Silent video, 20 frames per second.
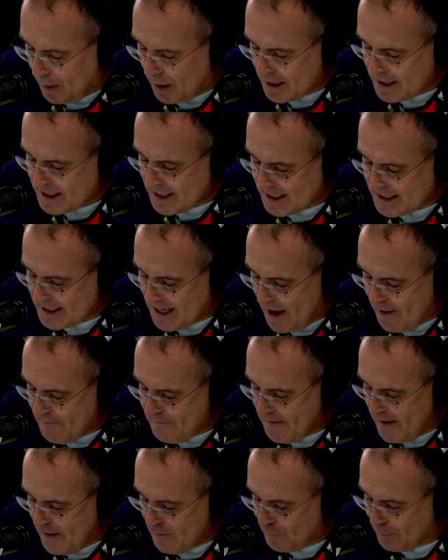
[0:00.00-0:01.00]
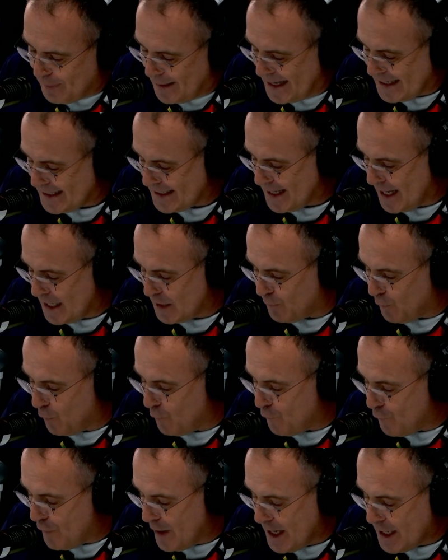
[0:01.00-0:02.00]
politics, FF plus stands for
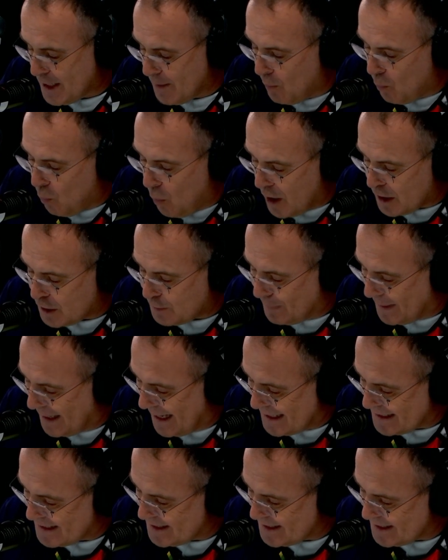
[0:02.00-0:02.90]
Freedom What Plus?